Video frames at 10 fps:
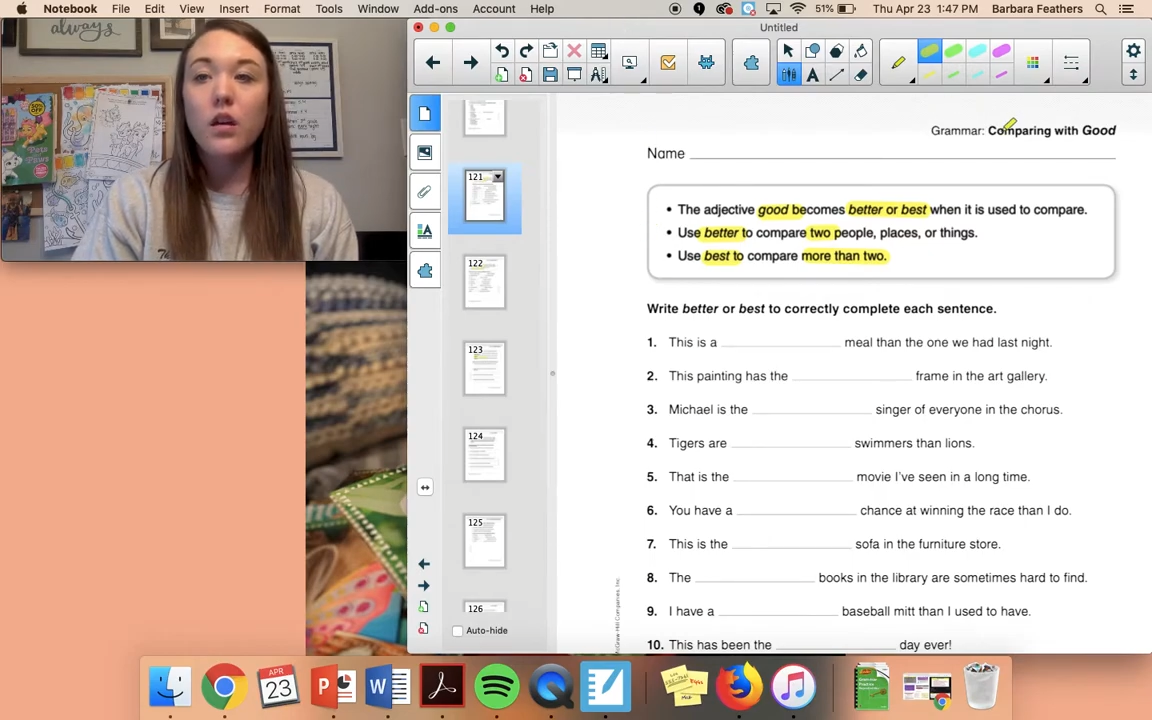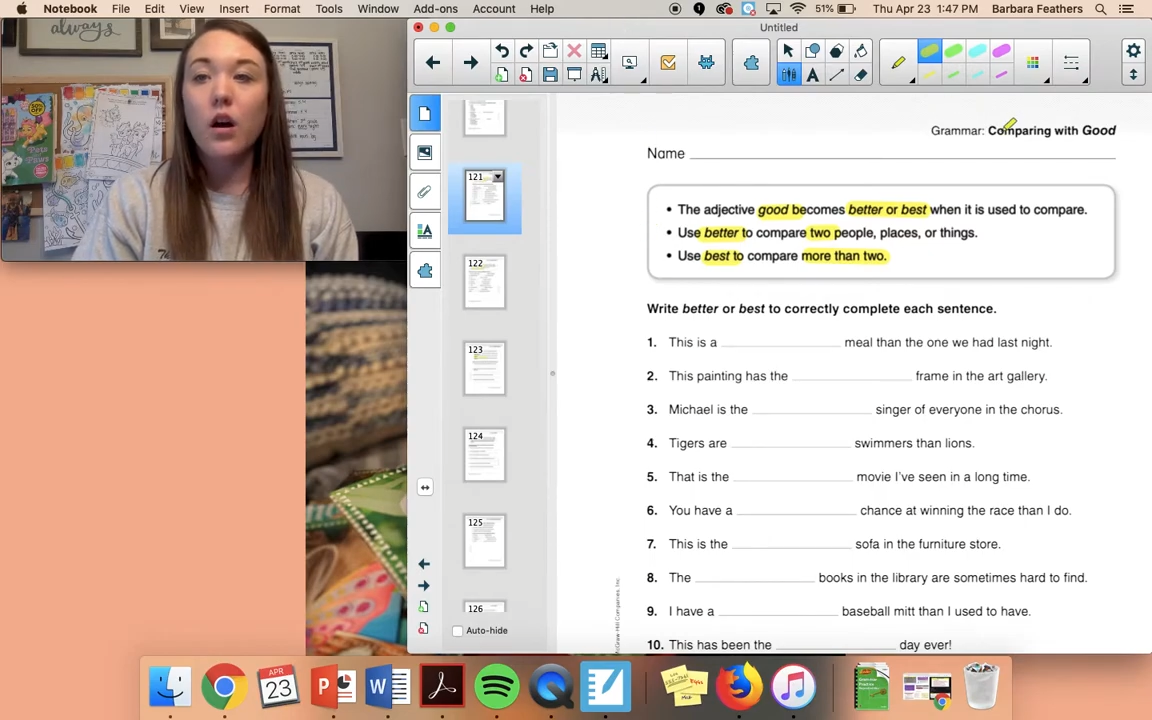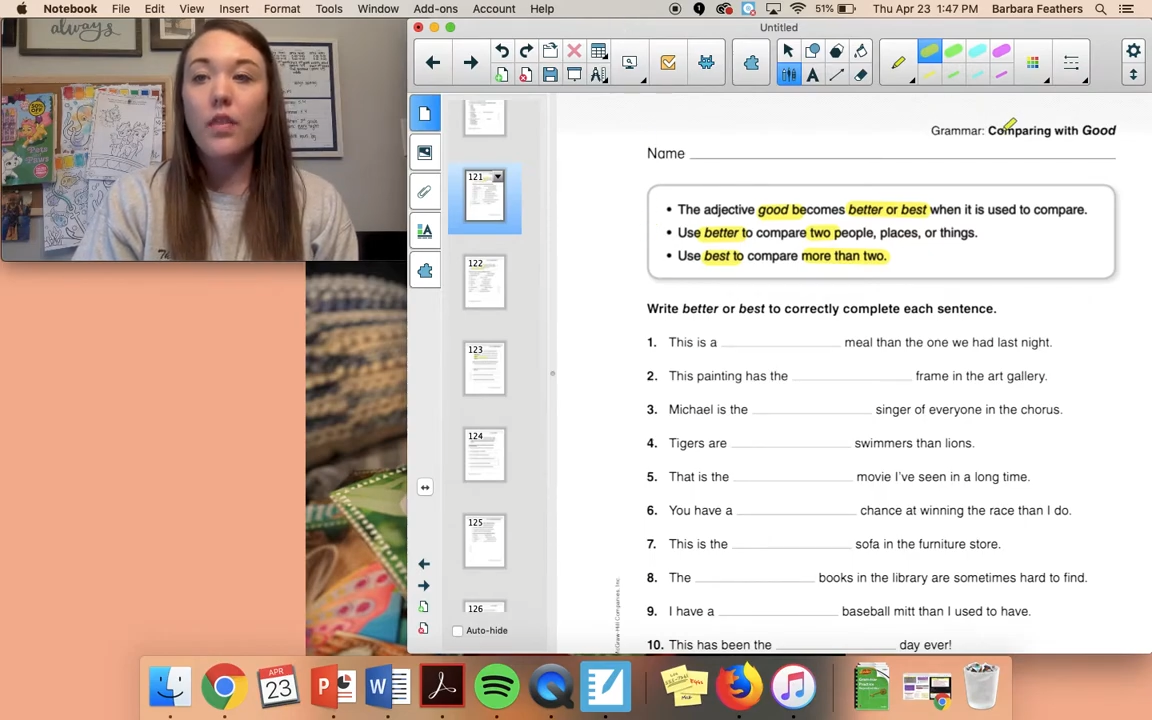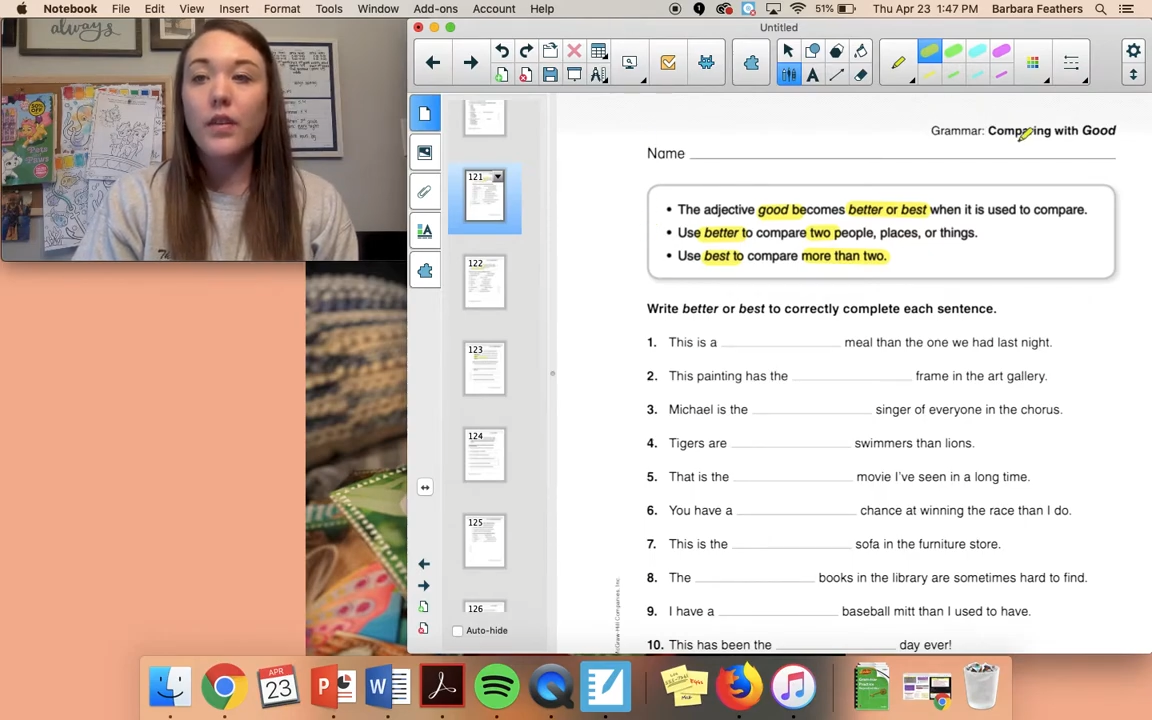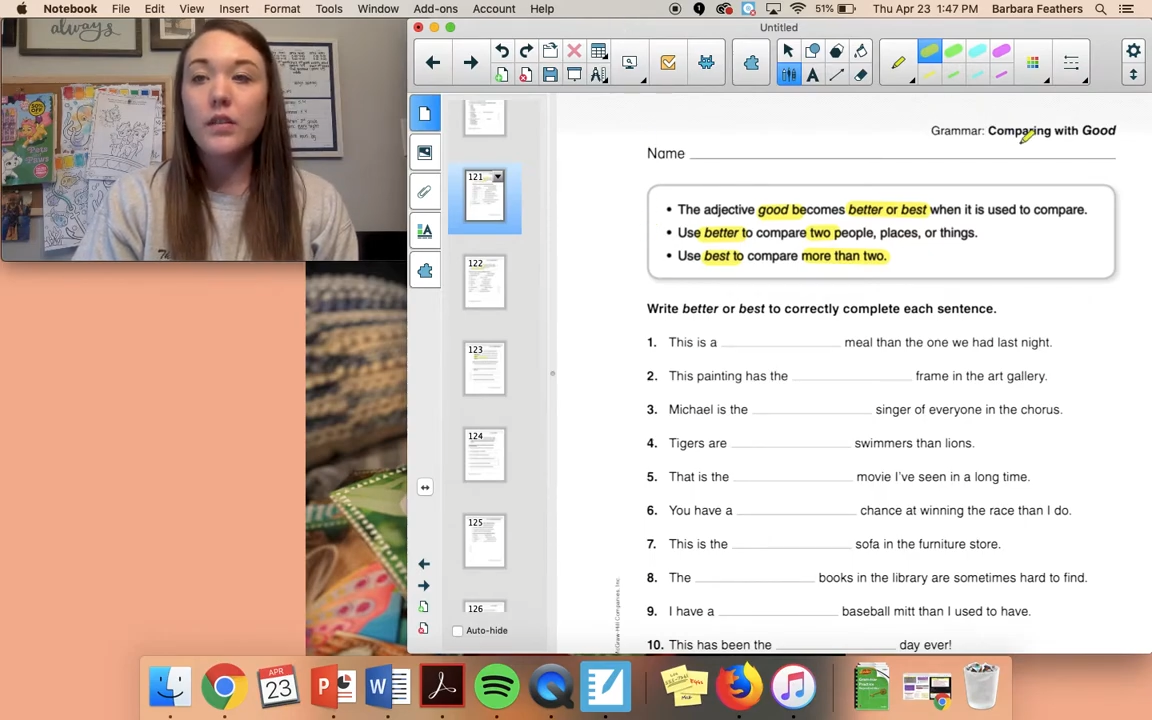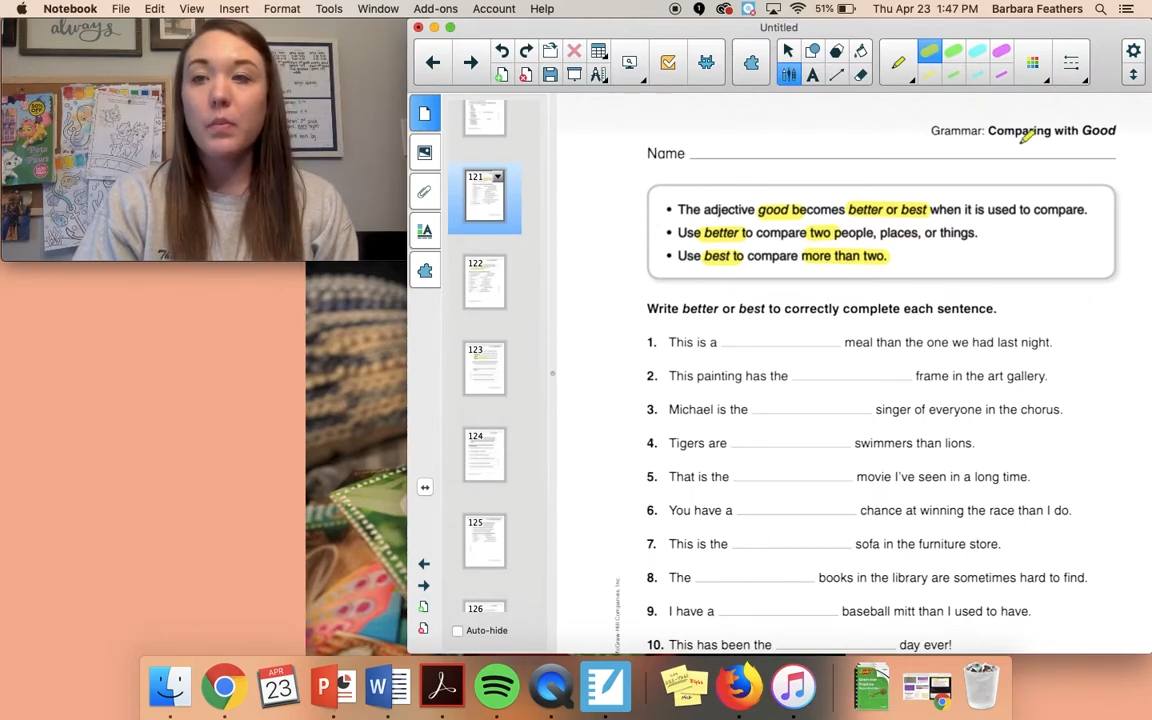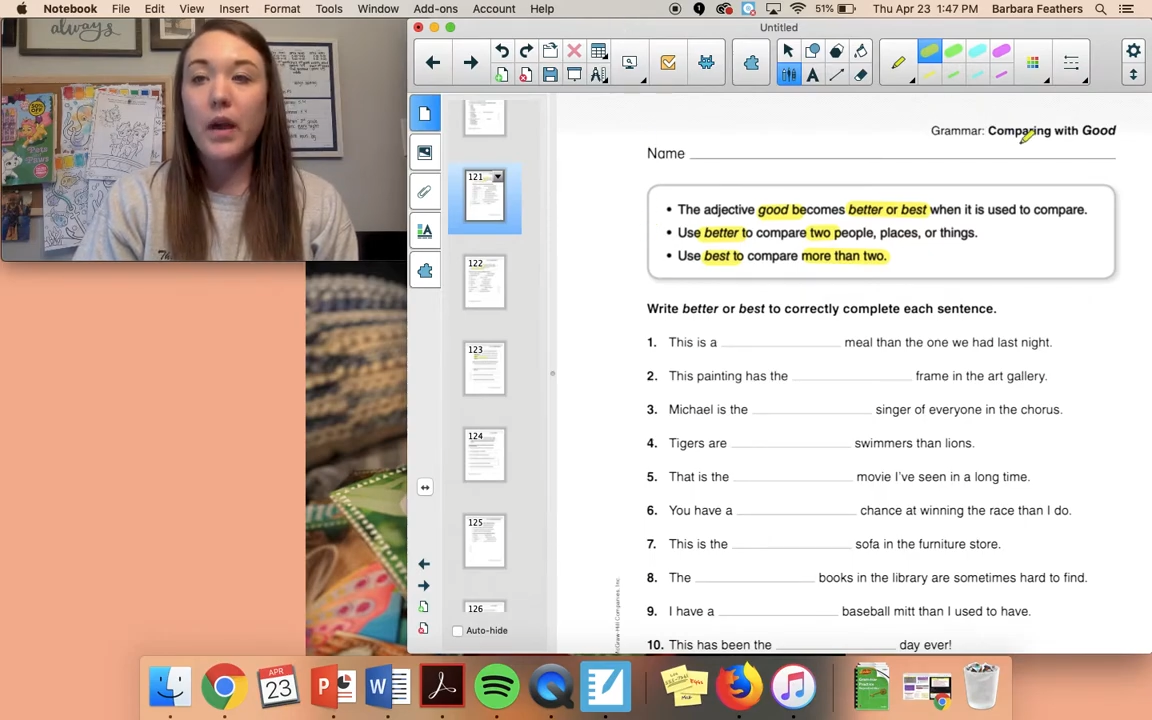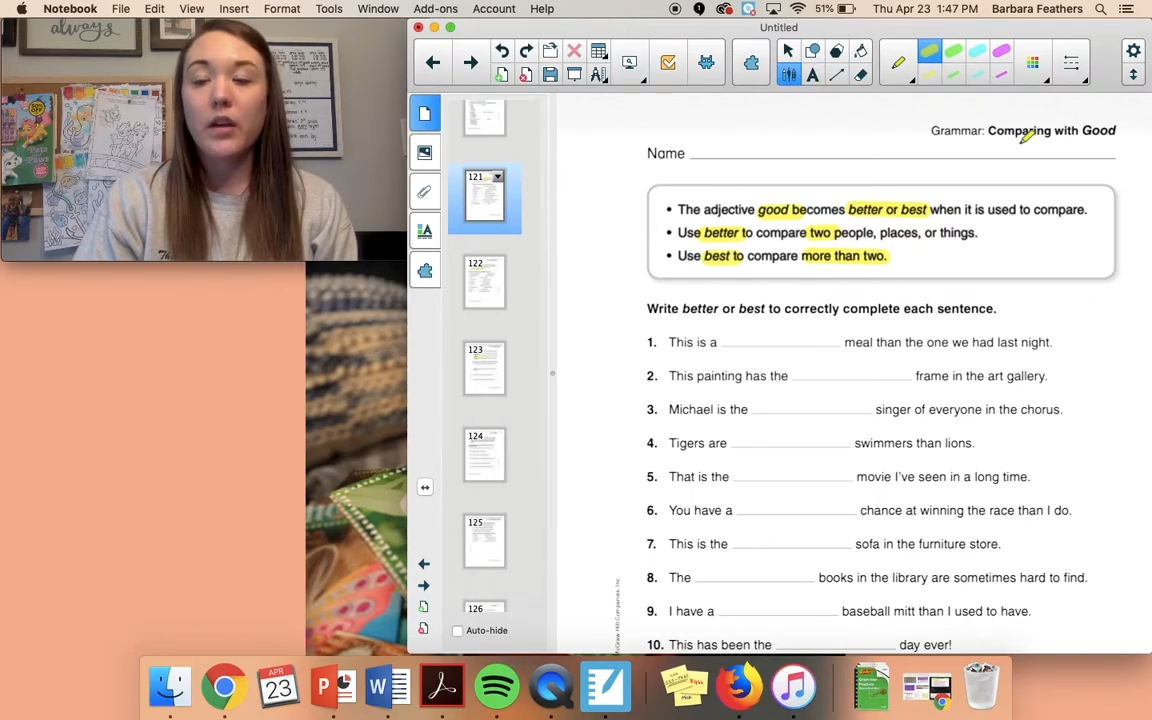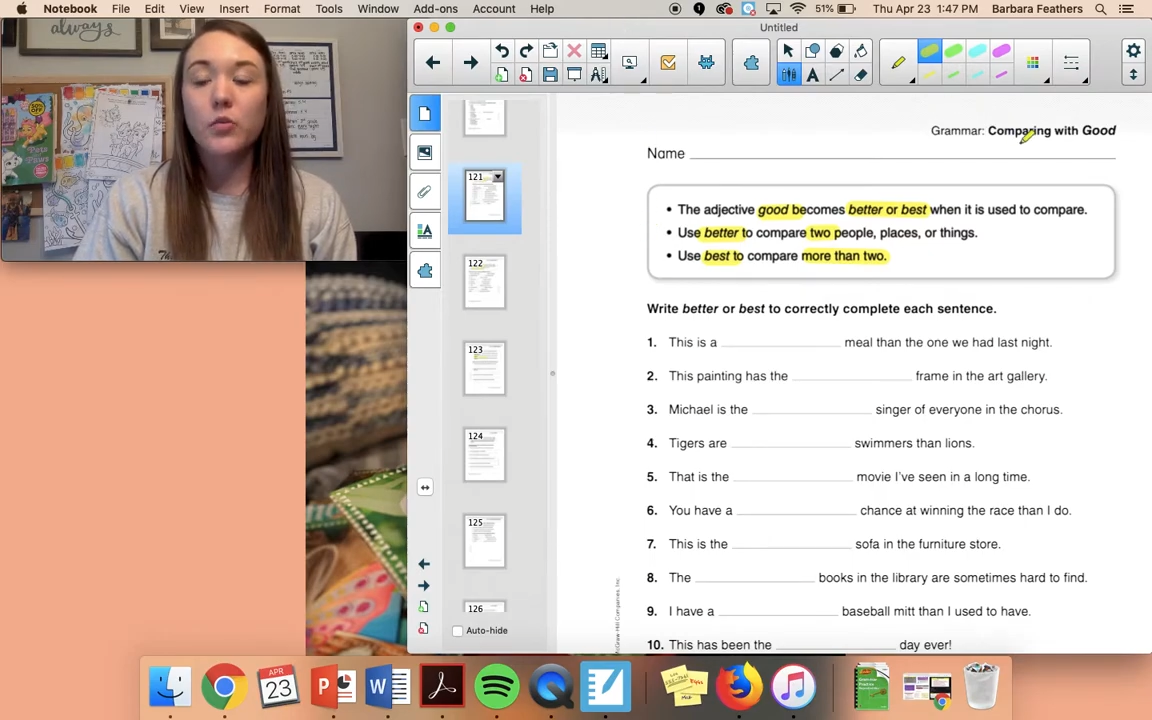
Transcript: On this page,